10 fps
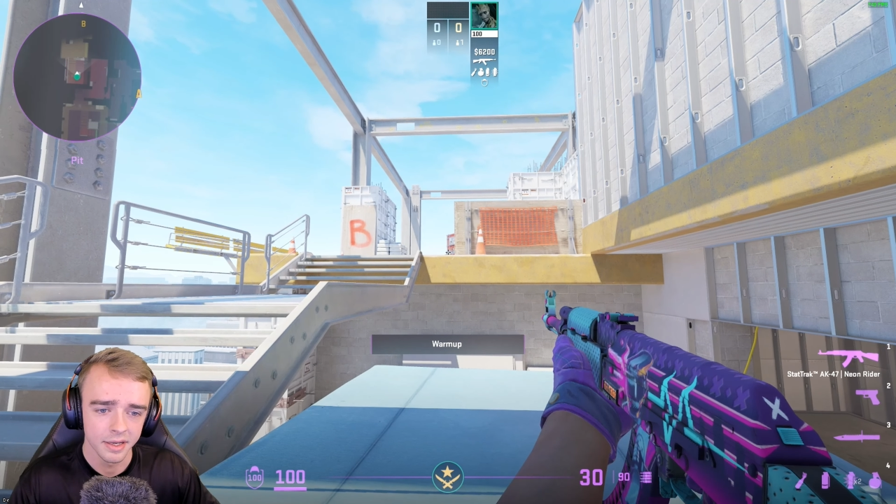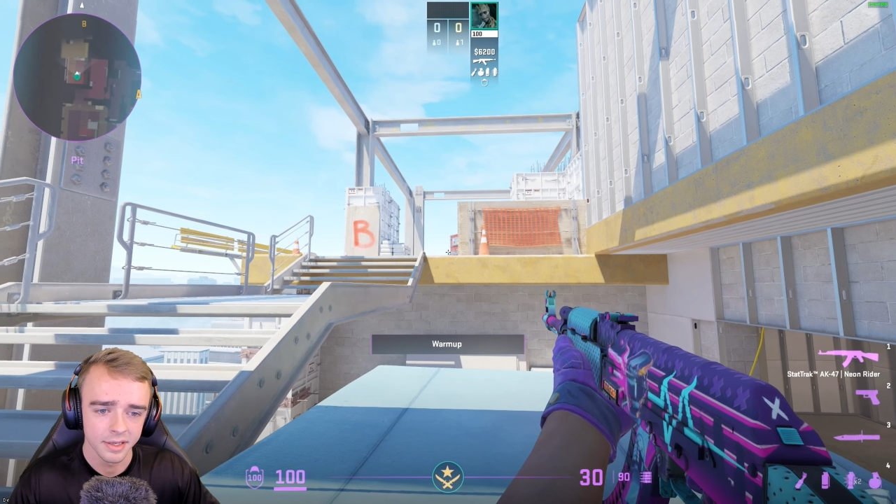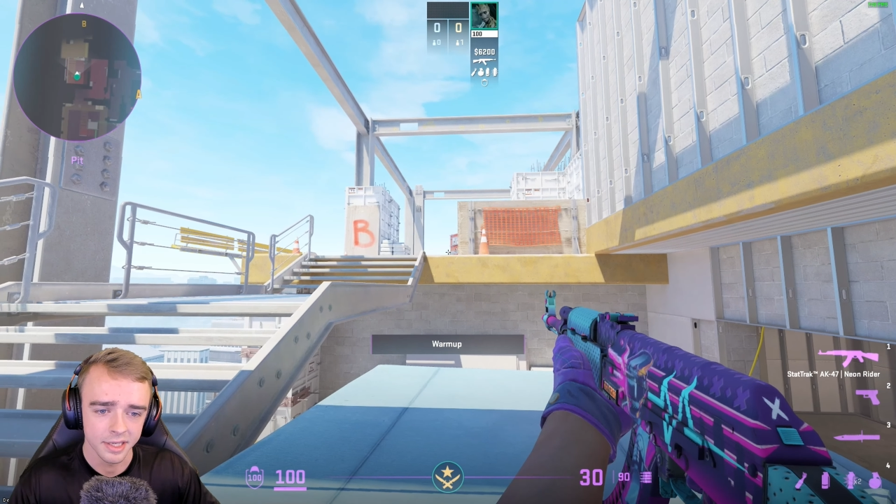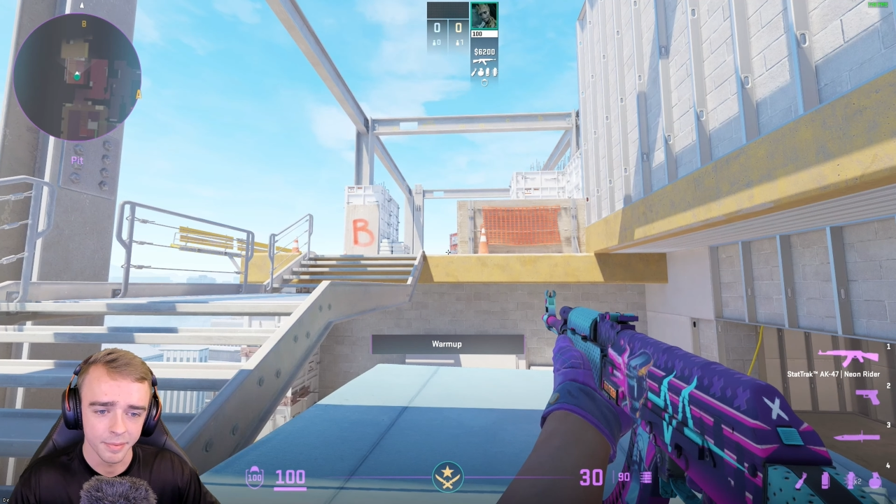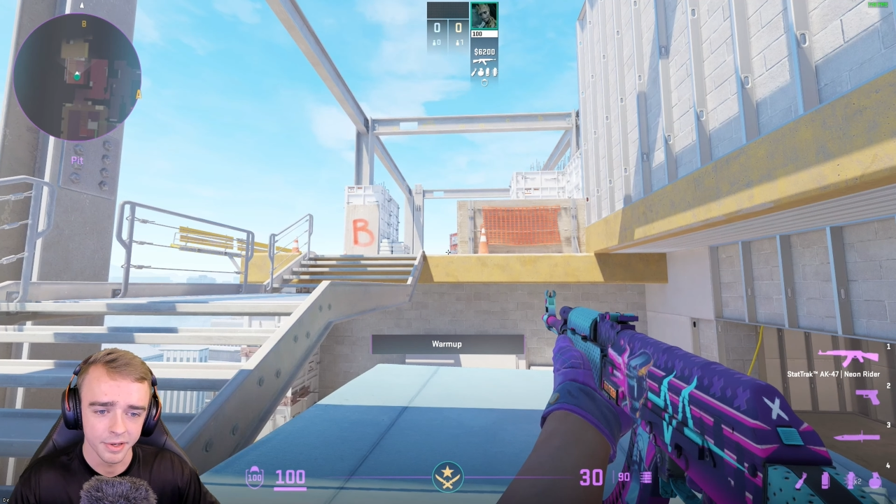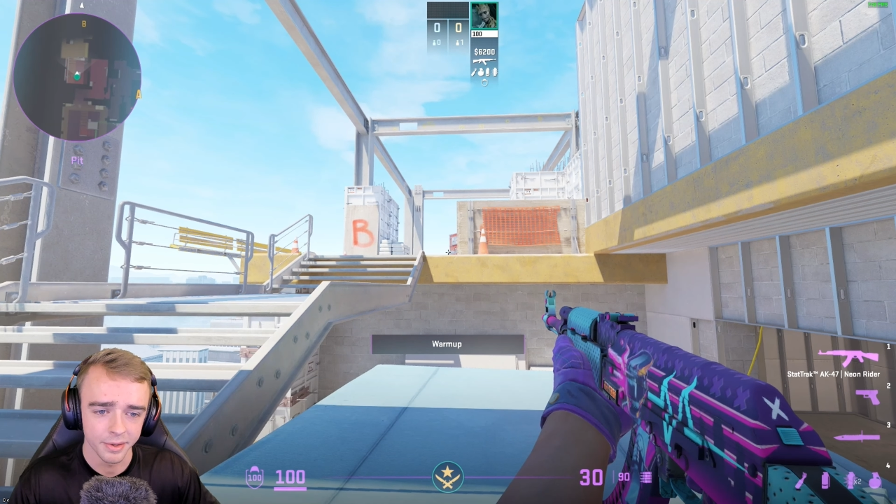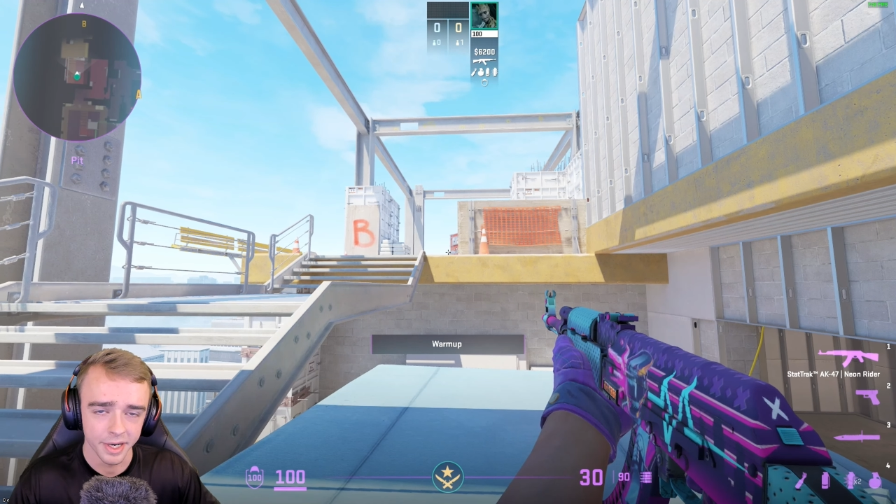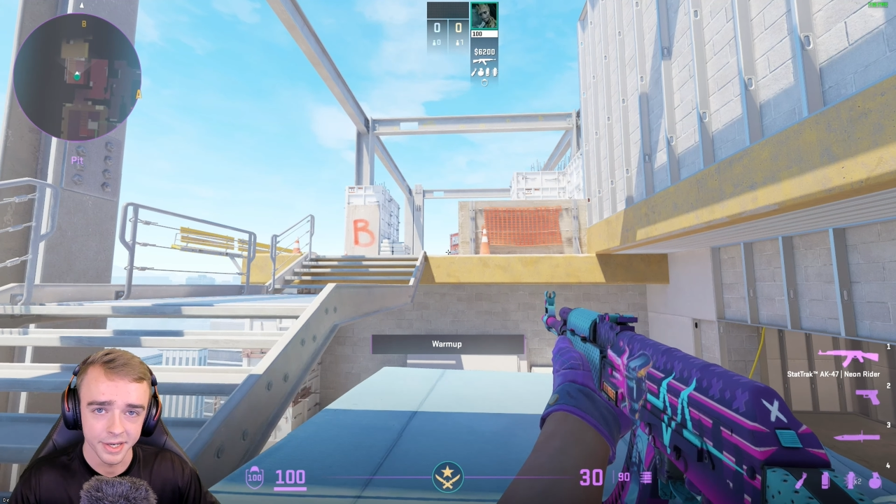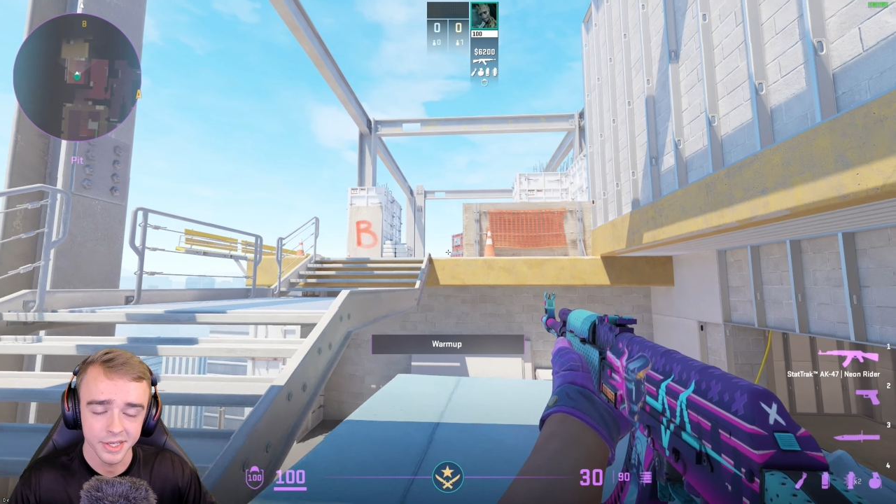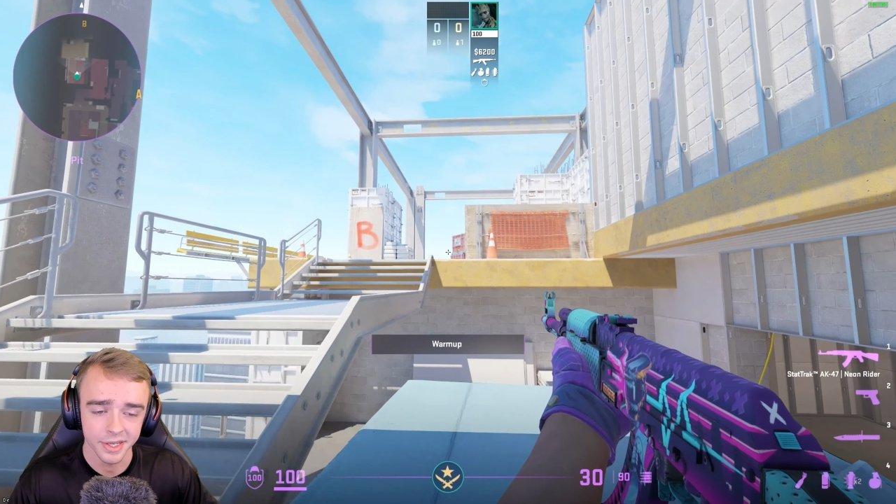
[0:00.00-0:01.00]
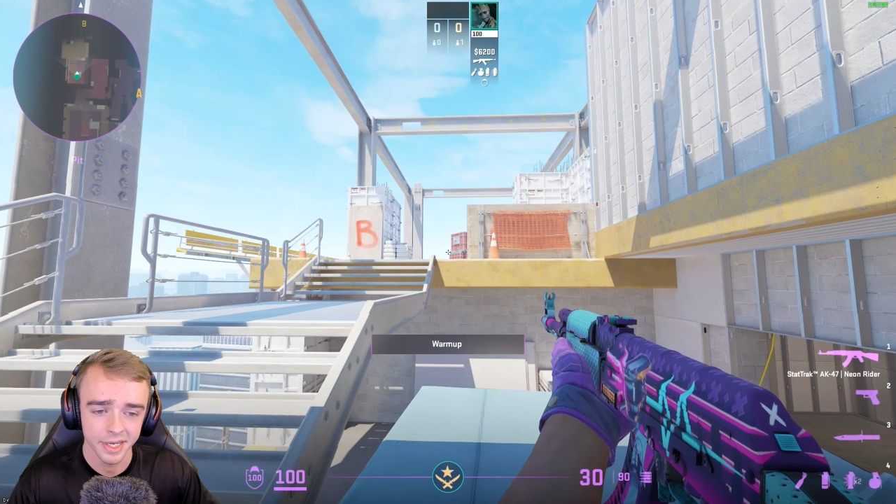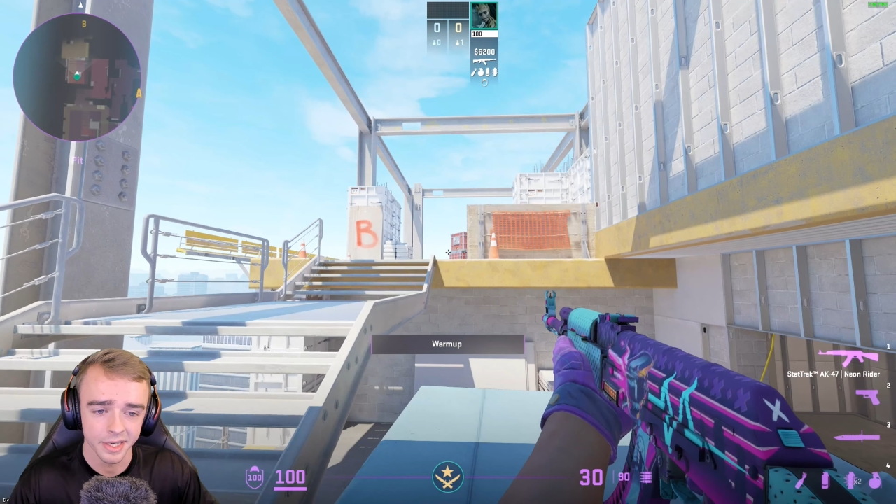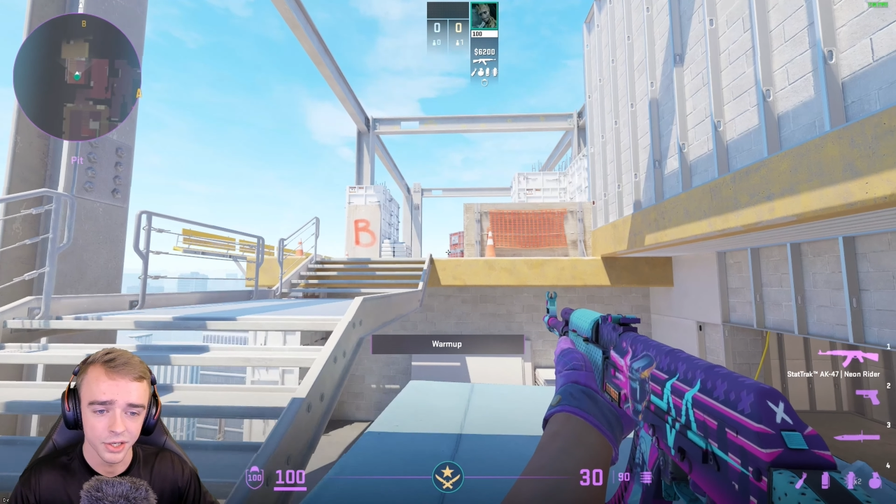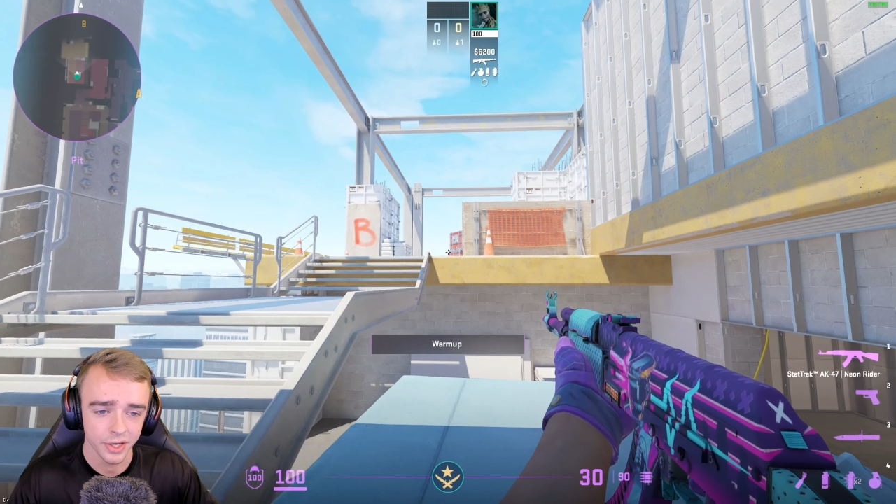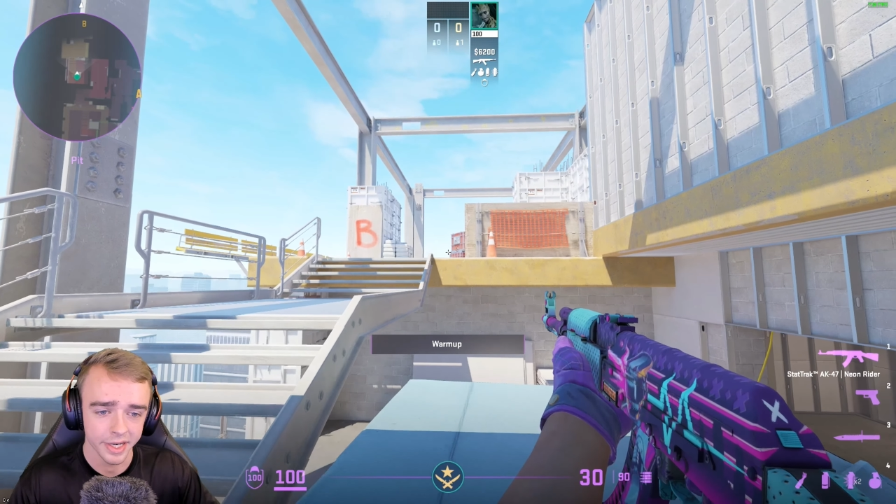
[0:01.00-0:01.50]
someone isolated
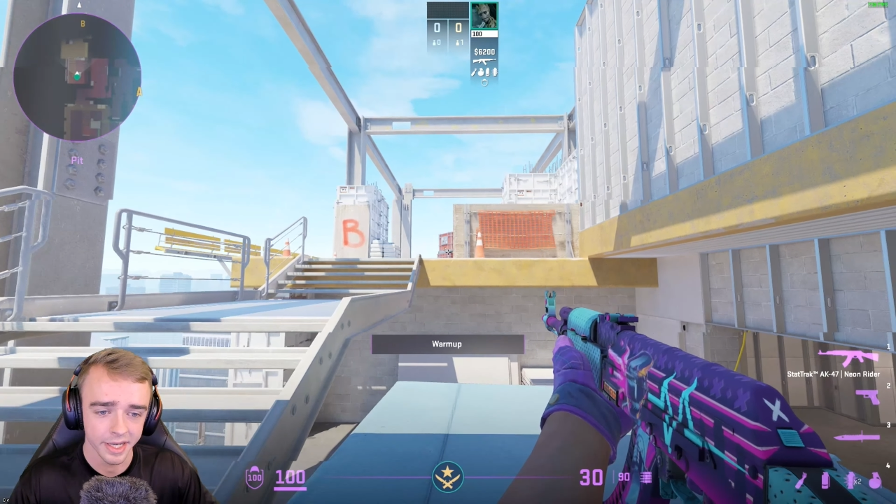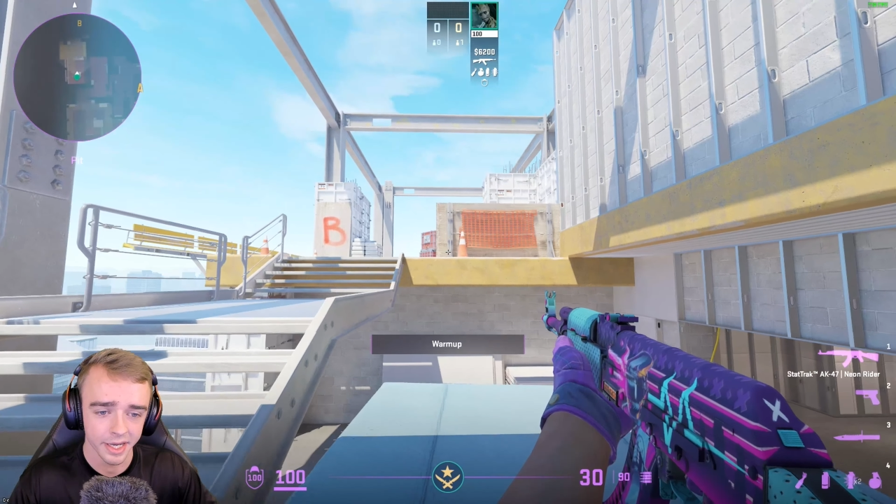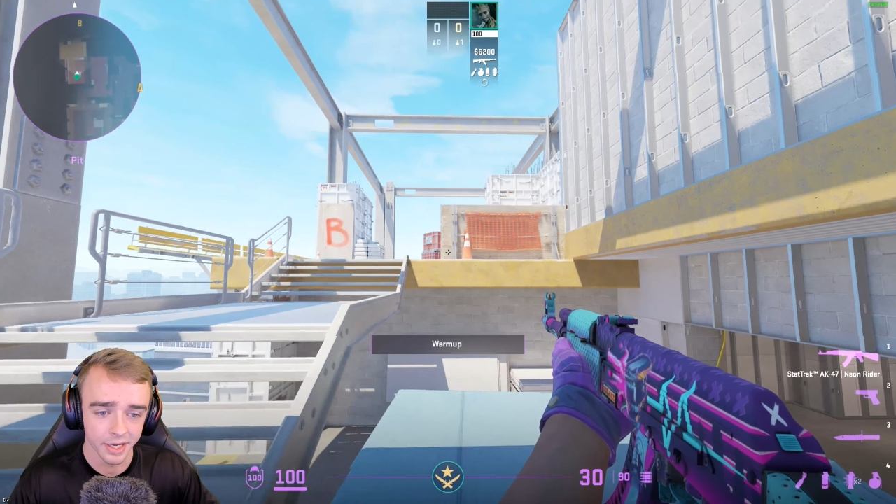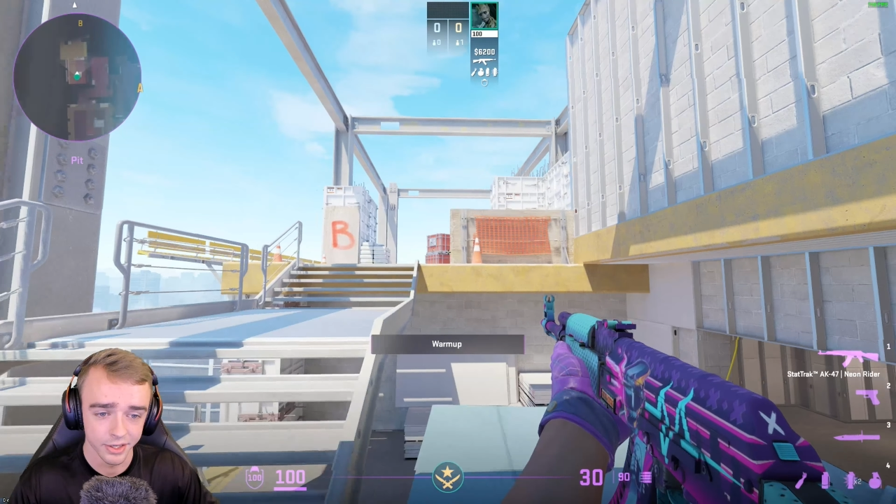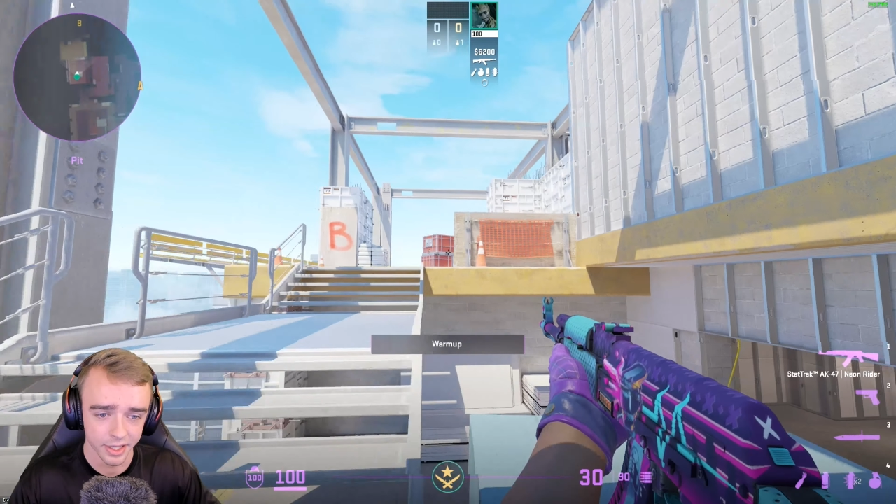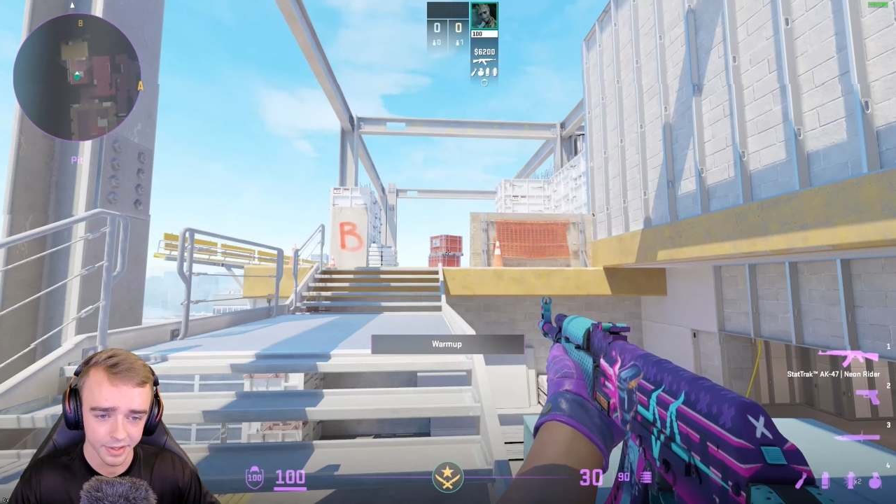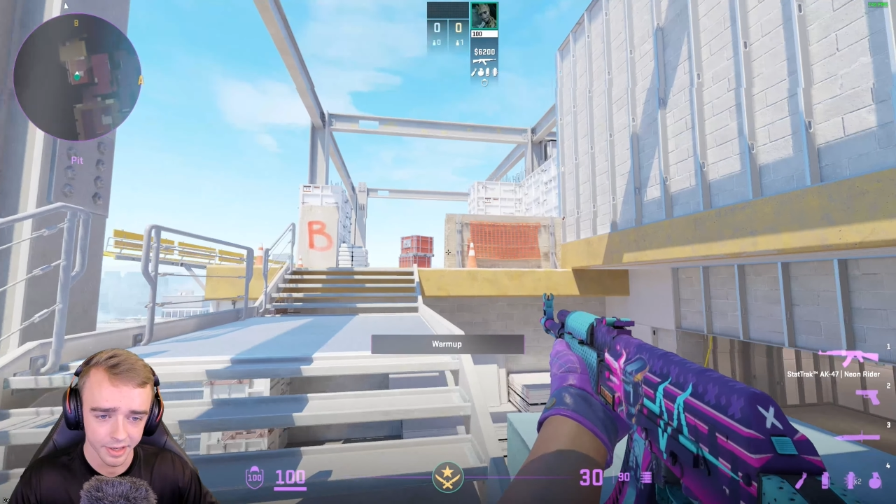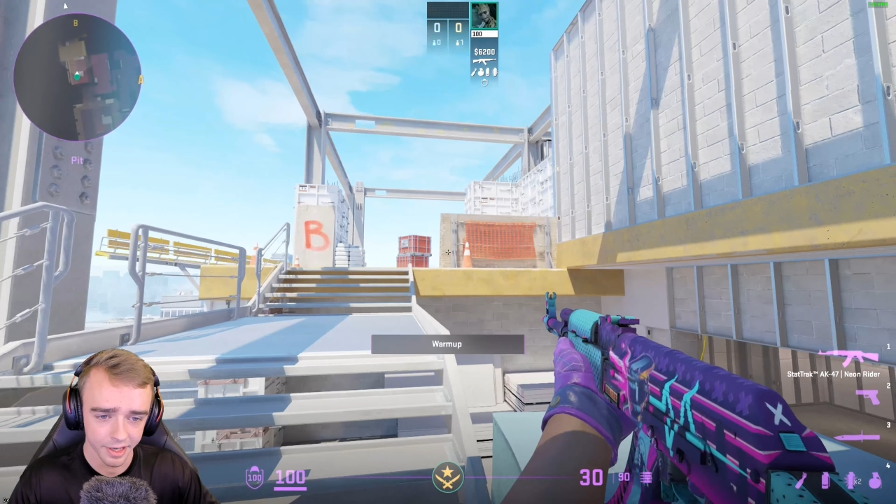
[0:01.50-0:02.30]
and try to hit a headshot, right?